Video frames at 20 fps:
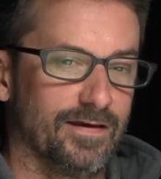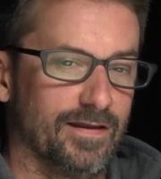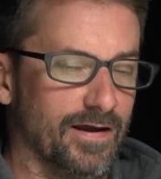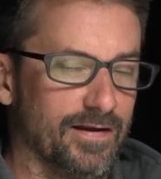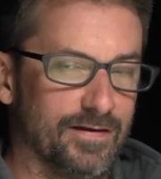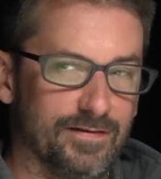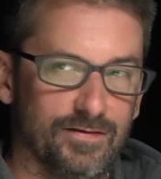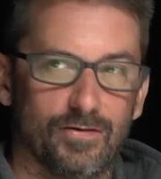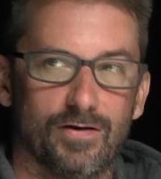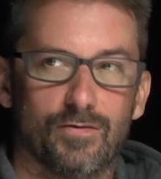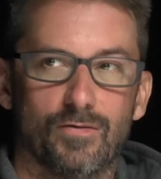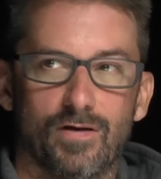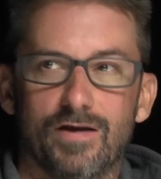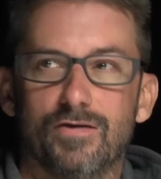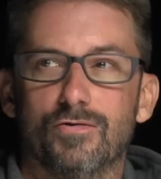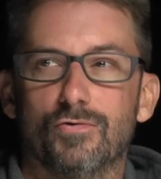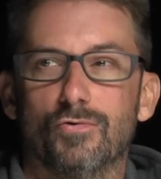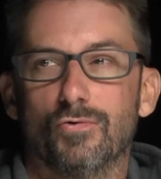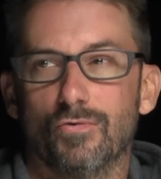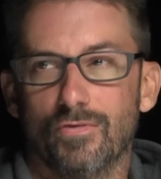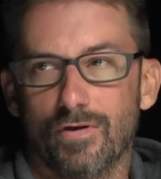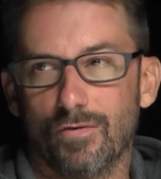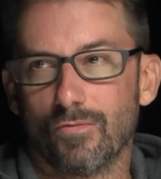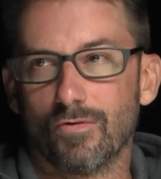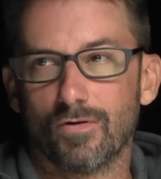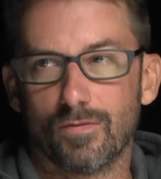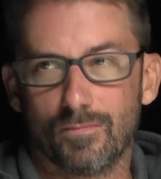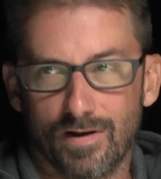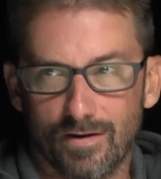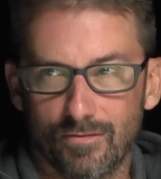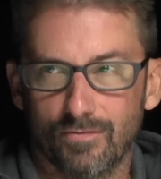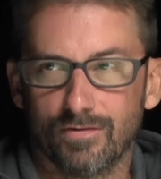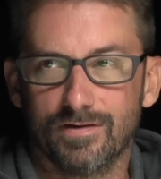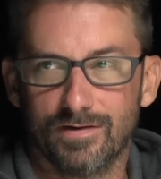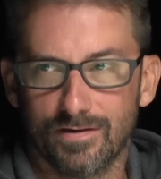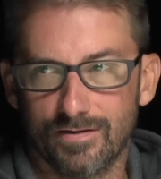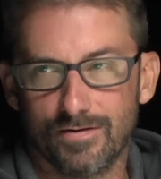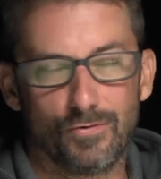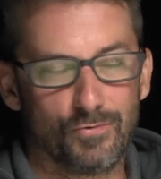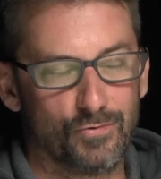Not, you know, I knew who they were, but I really
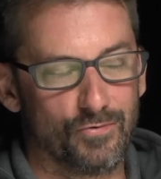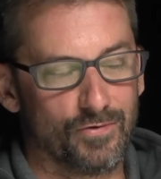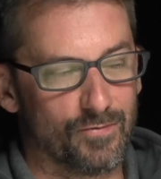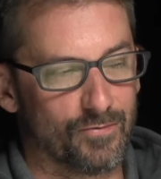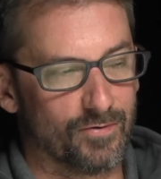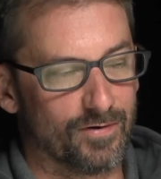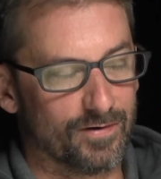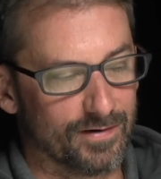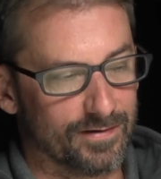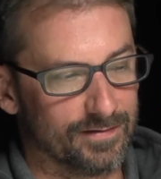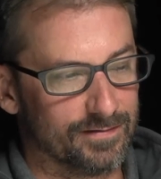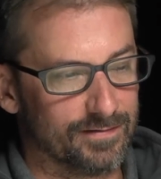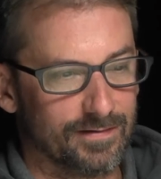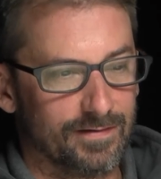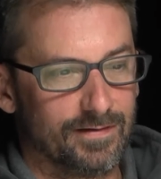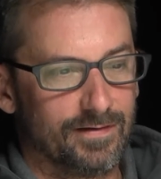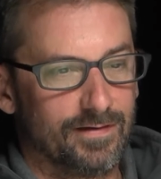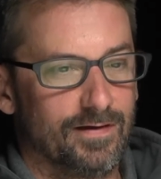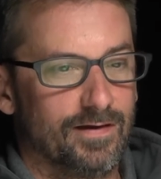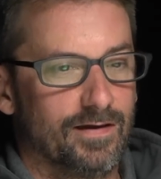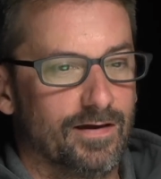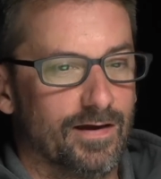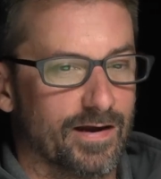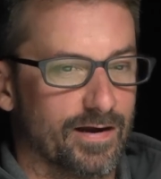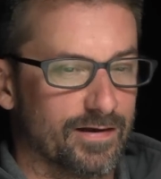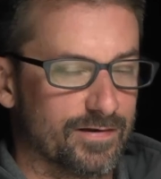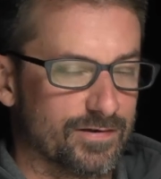didn't know who they were, and I